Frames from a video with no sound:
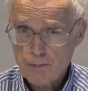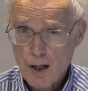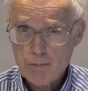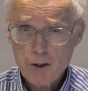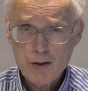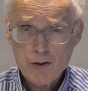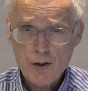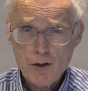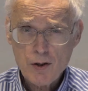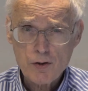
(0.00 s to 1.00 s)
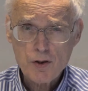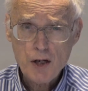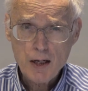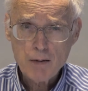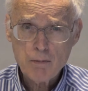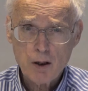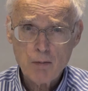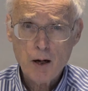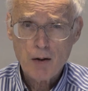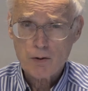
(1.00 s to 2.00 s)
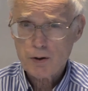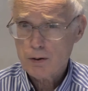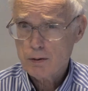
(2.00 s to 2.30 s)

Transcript: That means there's the same amount